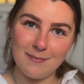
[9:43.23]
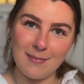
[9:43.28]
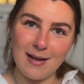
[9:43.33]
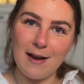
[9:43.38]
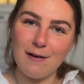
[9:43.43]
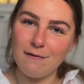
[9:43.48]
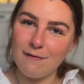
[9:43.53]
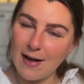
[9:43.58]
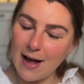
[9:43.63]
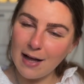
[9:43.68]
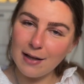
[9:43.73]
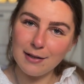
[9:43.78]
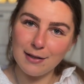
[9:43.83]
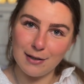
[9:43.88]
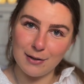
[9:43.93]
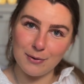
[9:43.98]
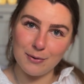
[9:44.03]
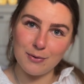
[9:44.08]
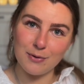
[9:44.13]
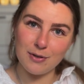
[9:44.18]
and
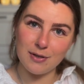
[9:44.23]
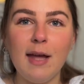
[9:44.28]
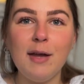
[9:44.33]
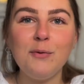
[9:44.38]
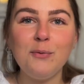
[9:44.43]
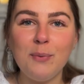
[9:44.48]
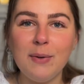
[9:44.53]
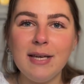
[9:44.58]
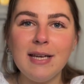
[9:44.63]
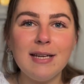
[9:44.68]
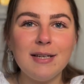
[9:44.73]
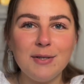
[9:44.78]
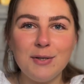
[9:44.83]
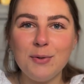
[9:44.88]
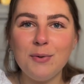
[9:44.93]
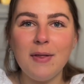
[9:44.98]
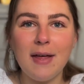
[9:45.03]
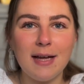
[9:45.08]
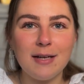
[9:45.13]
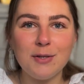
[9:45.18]
valued. And we can
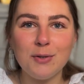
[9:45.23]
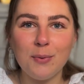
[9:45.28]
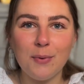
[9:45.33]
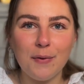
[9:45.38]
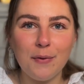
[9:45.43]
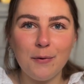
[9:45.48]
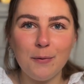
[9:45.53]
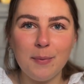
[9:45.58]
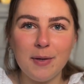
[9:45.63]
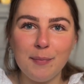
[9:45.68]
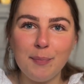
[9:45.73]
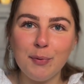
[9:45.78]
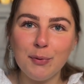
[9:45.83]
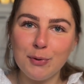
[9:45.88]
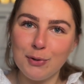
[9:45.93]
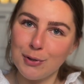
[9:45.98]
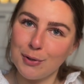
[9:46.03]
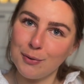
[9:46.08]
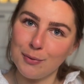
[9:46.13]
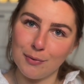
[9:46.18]
do that to other people
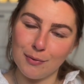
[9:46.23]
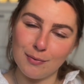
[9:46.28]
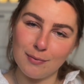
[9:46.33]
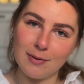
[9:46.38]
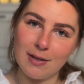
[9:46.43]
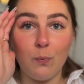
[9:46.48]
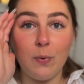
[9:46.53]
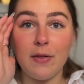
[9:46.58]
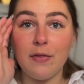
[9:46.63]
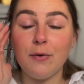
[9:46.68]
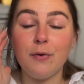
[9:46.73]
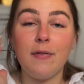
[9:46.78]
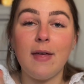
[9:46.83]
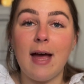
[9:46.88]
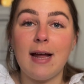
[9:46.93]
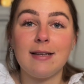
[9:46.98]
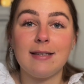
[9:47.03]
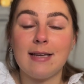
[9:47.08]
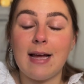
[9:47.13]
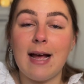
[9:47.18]
too, whether
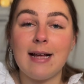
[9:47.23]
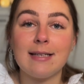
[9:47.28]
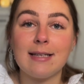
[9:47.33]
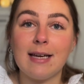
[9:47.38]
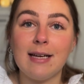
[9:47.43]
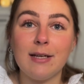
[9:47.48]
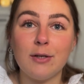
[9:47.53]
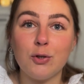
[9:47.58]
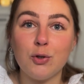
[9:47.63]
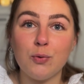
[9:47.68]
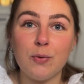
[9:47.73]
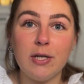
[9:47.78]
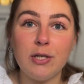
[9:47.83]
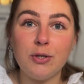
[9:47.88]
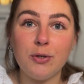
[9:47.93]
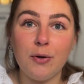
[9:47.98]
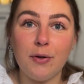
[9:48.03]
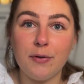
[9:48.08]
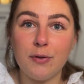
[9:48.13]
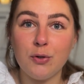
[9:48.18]
that's asking a
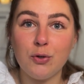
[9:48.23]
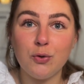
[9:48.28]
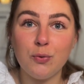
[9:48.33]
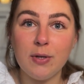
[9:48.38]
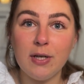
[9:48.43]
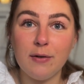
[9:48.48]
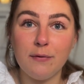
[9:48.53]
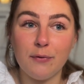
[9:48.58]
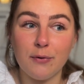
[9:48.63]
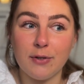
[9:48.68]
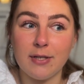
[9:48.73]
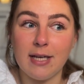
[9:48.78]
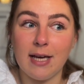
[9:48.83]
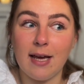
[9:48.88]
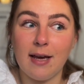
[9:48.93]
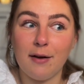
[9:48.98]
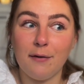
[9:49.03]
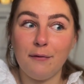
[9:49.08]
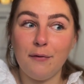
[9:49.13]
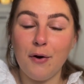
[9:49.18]
stranger on the street for
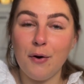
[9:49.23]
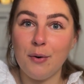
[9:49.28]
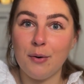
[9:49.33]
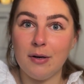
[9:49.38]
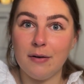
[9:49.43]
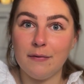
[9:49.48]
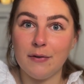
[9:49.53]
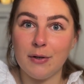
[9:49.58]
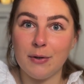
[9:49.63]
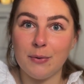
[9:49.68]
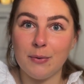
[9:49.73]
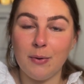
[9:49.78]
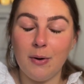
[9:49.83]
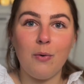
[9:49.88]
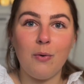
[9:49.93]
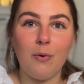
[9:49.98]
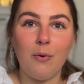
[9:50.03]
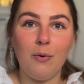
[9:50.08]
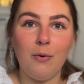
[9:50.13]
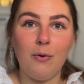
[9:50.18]
taking a photo of you,
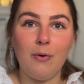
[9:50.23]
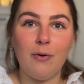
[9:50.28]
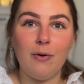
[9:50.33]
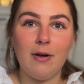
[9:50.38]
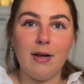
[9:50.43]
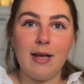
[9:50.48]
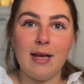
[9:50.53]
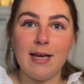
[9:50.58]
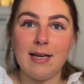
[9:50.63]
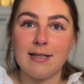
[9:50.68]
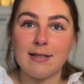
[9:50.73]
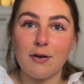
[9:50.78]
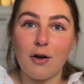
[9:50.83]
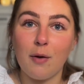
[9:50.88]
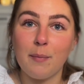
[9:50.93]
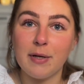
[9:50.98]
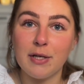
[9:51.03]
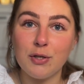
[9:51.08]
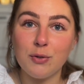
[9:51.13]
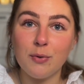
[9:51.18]
or it's
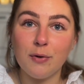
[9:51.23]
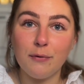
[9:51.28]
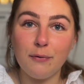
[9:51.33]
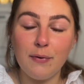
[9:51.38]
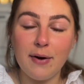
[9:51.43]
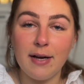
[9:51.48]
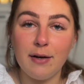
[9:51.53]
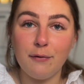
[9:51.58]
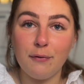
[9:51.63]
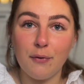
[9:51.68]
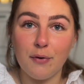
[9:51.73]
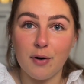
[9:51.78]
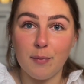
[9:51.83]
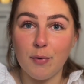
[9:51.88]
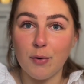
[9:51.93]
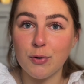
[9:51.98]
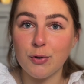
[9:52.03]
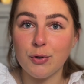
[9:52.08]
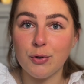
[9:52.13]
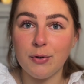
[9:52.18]
coming to a friend for
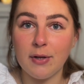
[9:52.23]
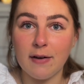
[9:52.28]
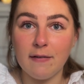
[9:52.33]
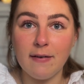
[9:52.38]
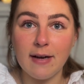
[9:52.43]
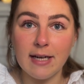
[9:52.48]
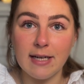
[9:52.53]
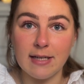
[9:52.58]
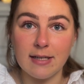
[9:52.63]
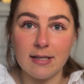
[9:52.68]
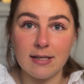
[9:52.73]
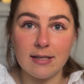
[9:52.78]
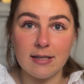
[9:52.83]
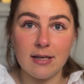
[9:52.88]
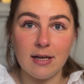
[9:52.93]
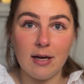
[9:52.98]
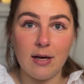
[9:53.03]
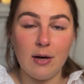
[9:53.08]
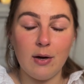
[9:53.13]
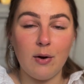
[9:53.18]
emotional advice,
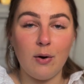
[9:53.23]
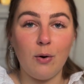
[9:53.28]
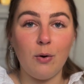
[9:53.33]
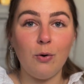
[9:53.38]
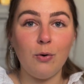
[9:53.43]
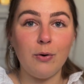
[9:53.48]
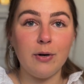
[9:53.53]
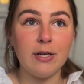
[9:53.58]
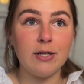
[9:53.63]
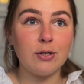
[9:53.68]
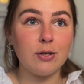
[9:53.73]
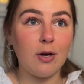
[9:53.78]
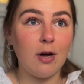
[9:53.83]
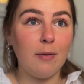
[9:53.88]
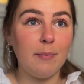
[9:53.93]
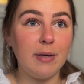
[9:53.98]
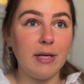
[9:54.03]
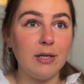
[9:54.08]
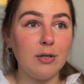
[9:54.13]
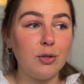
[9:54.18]
or it's
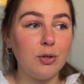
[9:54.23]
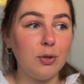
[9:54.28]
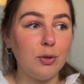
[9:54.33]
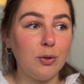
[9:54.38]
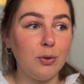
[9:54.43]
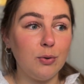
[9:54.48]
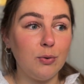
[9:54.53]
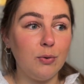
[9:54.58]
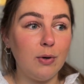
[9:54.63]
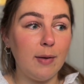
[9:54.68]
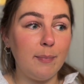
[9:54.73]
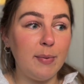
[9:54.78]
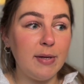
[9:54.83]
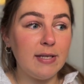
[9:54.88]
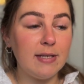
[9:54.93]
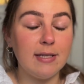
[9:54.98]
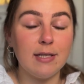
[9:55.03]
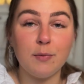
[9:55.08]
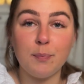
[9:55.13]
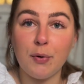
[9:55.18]
coming to a
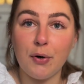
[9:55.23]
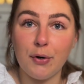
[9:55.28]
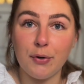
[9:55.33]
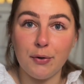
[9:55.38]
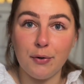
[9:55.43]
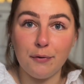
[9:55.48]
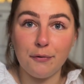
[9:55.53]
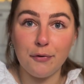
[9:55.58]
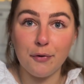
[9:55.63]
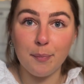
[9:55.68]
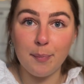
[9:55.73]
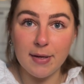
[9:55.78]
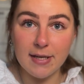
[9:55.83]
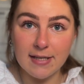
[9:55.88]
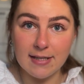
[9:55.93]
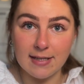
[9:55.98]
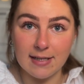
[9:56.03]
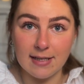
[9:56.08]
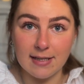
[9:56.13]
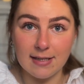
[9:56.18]
business partner for
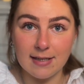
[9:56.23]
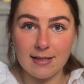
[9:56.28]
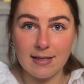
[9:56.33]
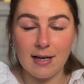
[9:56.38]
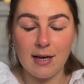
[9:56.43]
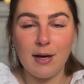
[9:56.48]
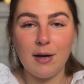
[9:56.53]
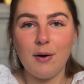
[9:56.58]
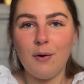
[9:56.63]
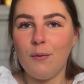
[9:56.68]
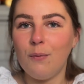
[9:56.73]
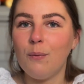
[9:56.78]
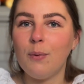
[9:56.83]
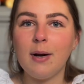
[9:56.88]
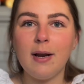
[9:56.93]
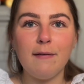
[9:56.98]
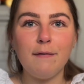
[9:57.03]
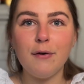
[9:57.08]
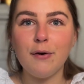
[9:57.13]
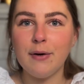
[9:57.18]
business.
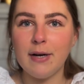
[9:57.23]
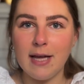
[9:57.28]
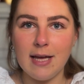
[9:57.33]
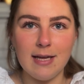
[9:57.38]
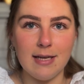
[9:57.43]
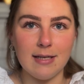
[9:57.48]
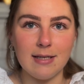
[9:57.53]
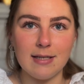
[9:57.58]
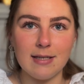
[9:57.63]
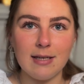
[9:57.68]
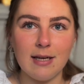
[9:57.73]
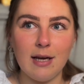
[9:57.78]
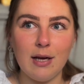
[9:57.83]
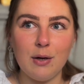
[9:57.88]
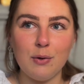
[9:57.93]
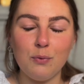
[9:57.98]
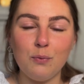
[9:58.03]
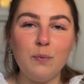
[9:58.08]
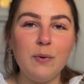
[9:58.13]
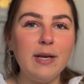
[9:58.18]
Whatever it is,
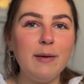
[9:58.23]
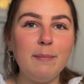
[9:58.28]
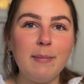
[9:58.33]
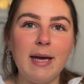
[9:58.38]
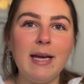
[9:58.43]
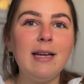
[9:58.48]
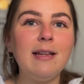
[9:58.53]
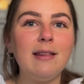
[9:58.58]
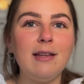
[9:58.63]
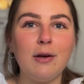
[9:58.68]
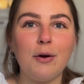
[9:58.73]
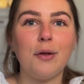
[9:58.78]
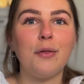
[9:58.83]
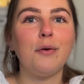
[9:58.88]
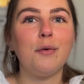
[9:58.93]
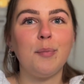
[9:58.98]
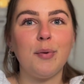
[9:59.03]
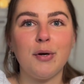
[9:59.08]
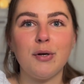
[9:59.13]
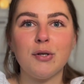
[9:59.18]
we make the
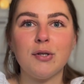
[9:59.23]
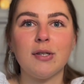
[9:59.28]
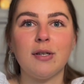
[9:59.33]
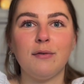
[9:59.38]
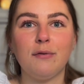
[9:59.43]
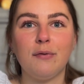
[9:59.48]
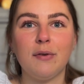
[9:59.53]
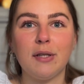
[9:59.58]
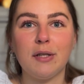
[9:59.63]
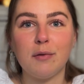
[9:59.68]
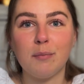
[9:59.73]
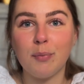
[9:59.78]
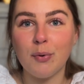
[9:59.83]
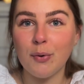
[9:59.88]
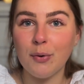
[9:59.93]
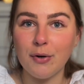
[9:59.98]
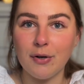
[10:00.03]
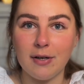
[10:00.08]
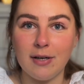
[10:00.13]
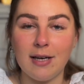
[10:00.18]
other person feel
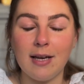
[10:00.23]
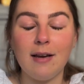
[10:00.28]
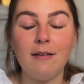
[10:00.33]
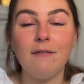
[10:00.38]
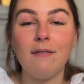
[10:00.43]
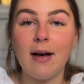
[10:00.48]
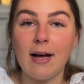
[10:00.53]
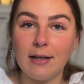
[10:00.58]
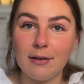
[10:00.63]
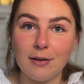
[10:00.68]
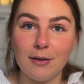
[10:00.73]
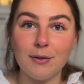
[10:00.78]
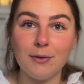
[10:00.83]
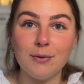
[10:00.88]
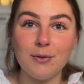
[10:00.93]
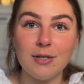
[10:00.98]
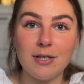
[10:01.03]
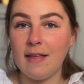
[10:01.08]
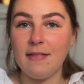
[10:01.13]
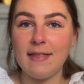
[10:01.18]
important and
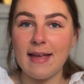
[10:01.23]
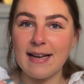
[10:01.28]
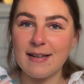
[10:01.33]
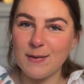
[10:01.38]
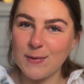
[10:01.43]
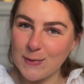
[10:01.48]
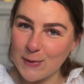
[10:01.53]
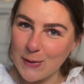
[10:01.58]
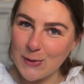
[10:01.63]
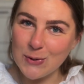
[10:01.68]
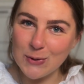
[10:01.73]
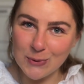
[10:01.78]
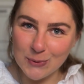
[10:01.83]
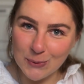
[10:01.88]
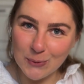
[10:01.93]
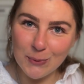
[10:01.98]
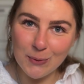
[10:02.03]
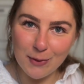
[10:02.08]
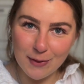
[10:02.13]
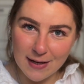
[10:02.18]
valued, and that's such a
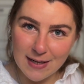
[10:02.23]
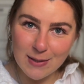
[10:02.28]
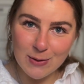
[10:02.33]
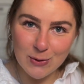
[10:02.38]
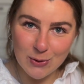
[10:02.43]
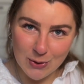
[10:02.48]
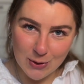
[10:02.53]
cool thing to